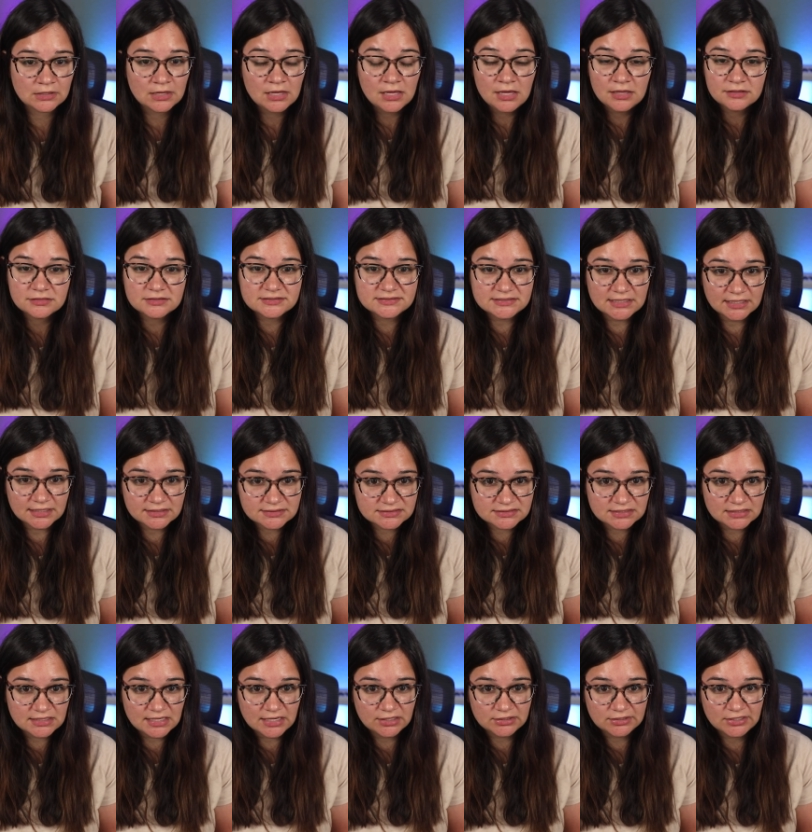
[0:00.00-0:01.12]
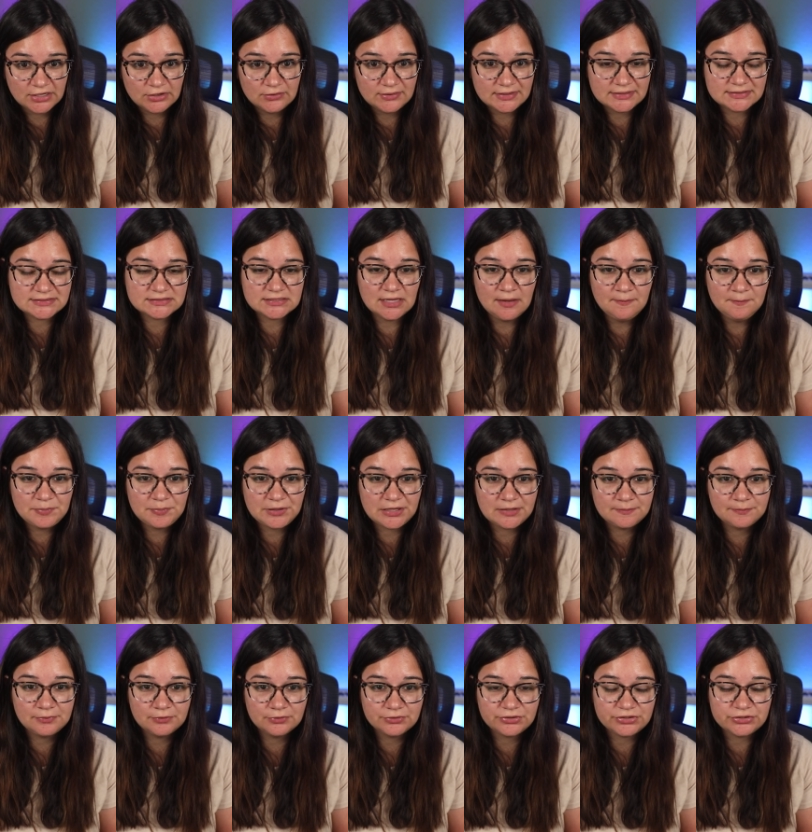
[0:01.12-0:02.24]
The second scenario is some people
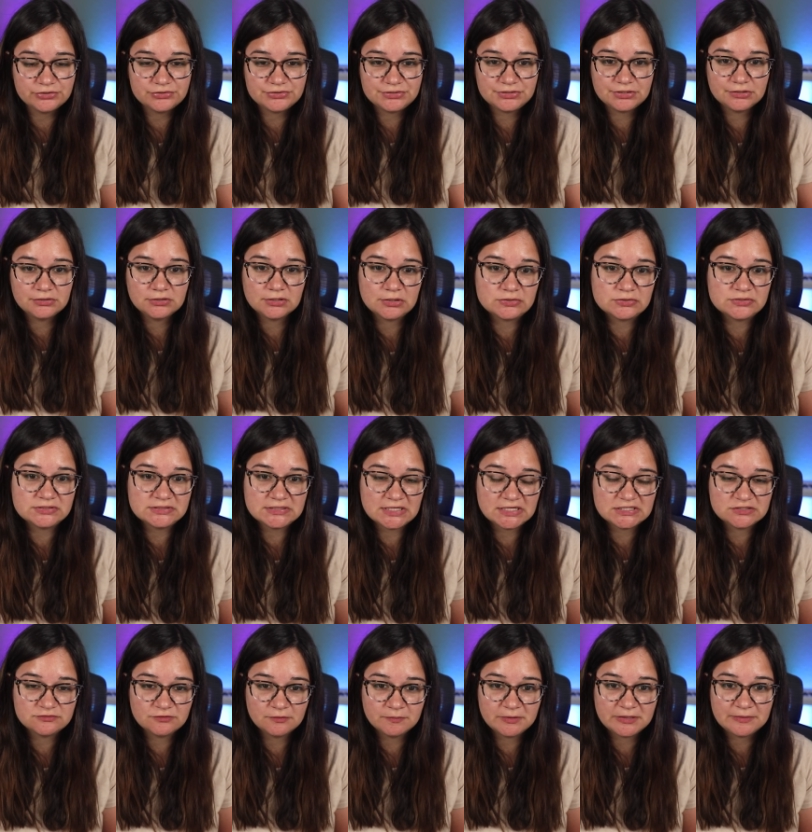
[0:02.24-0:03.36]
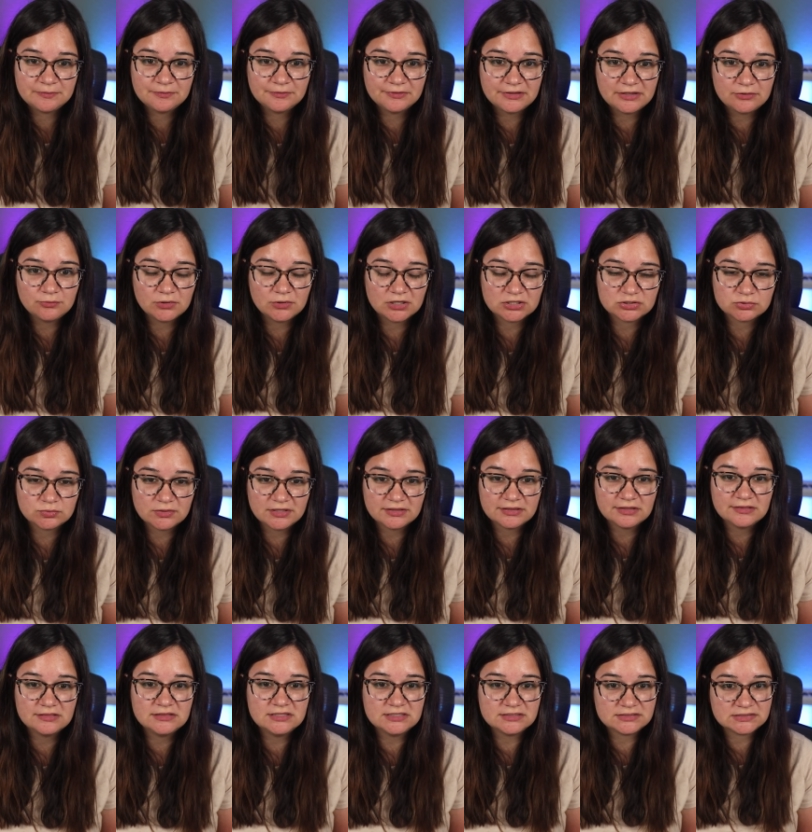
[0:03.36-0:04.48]
use the close stage for people they worked with
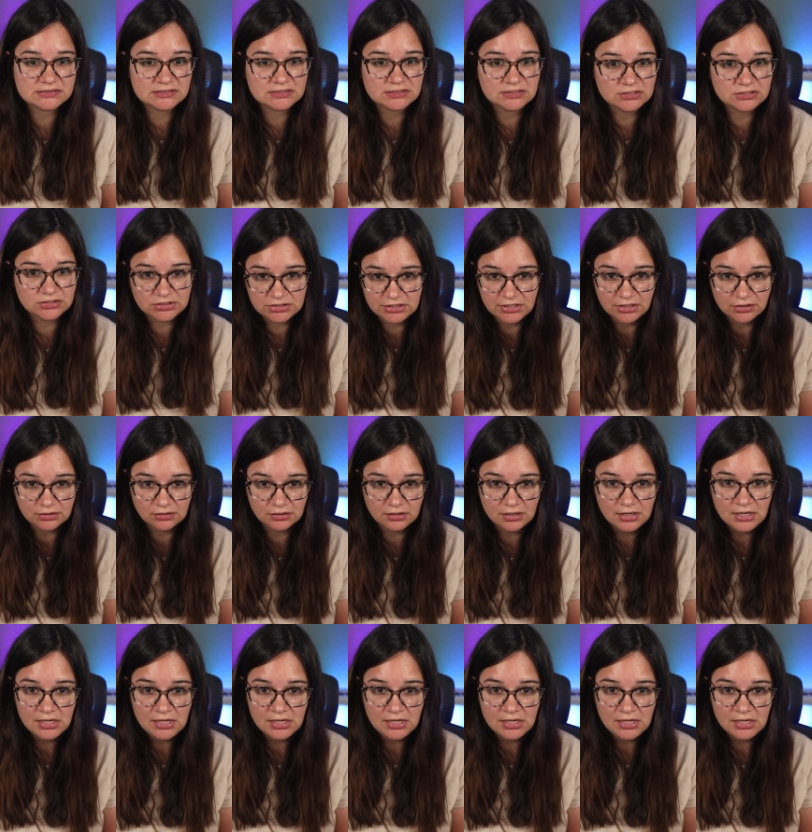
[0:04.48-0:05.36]
this year.